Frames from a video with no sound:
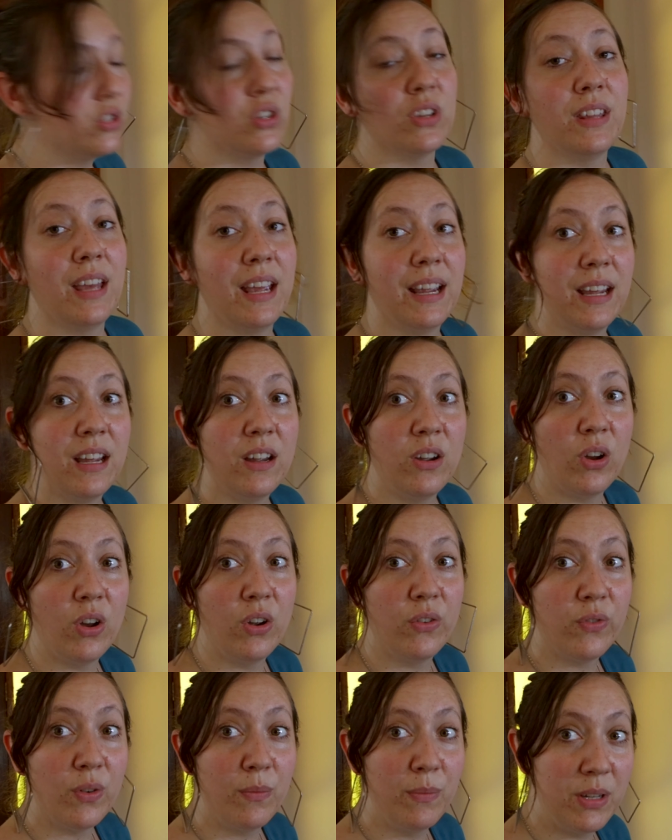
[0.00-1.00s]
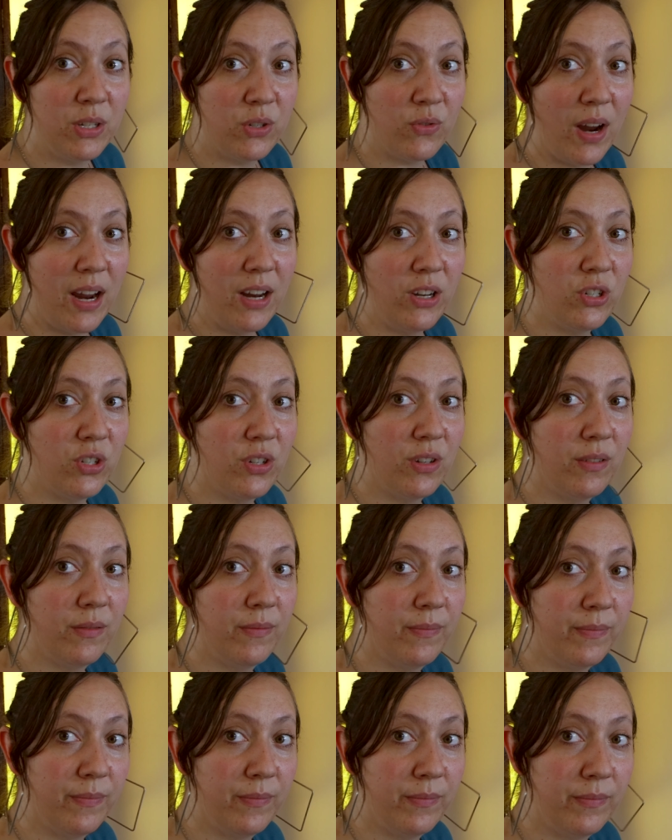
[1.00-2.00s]
So they can go from this range
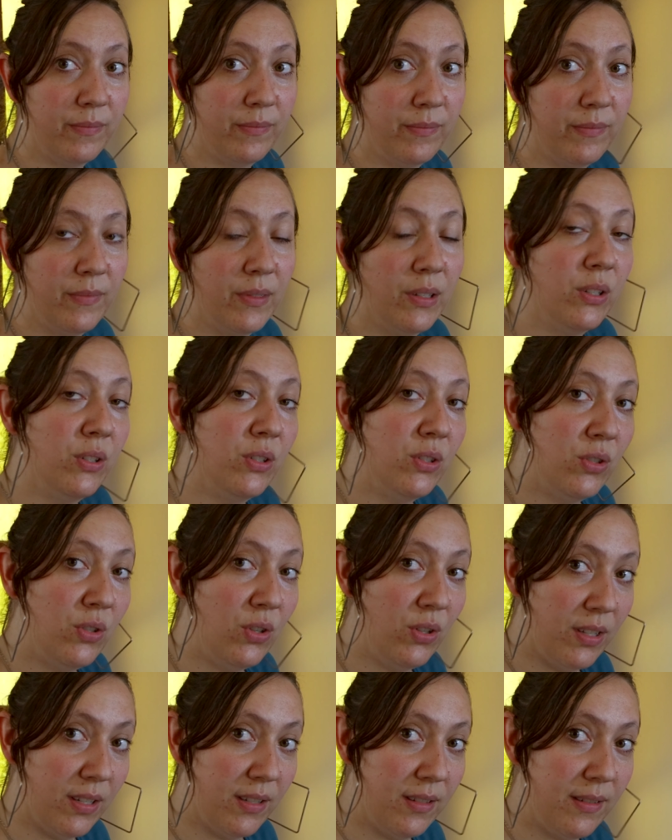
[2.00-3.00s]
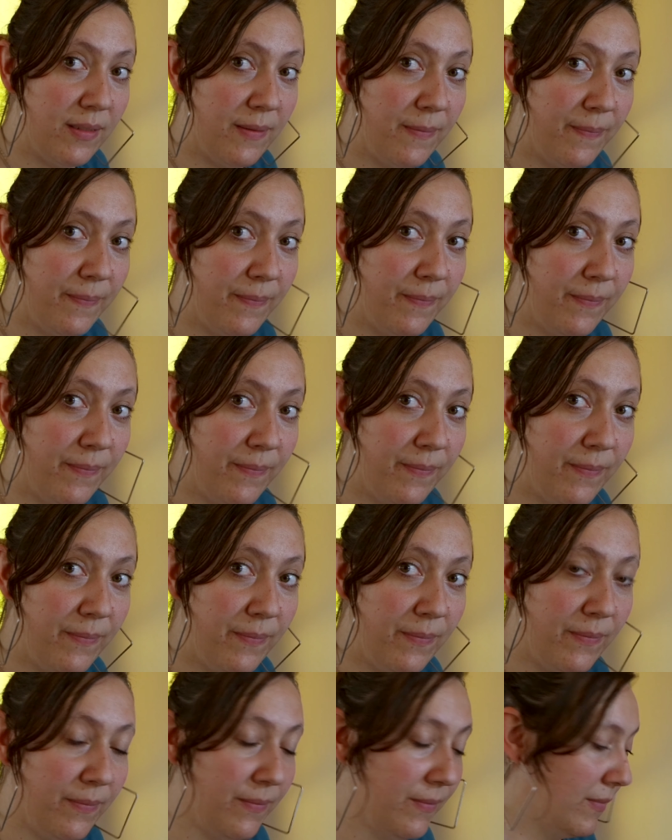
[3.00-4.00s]
to this.
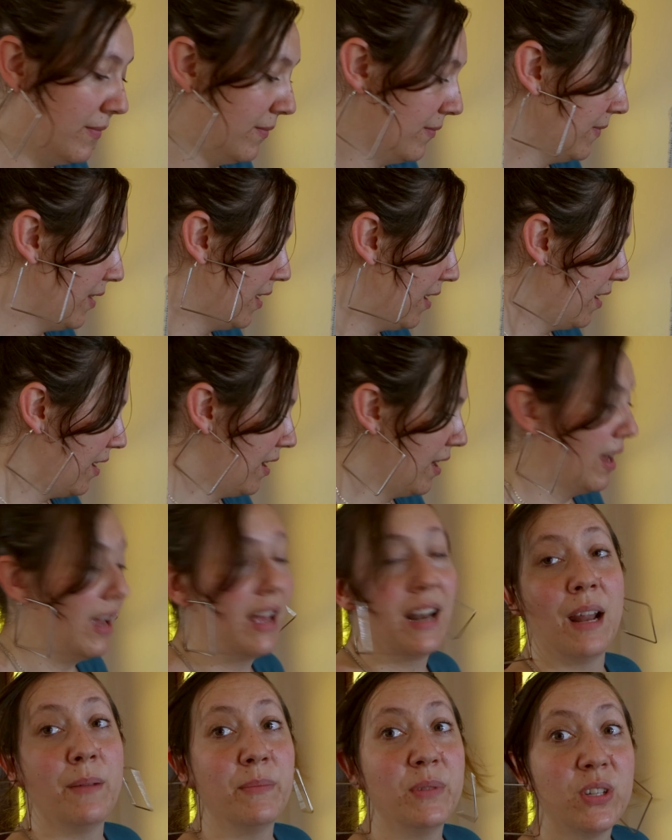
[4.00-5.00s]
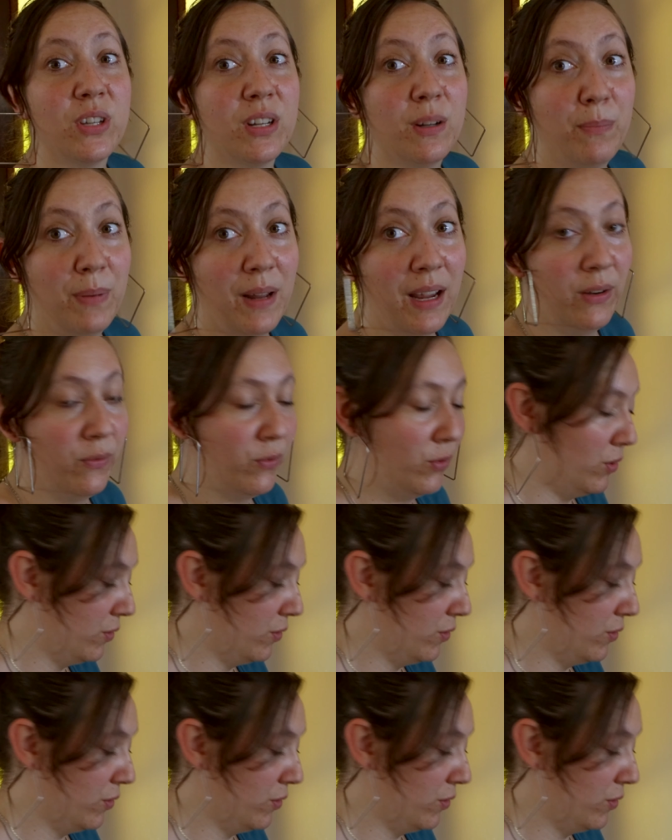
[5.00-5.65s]
And I'm just going to play it for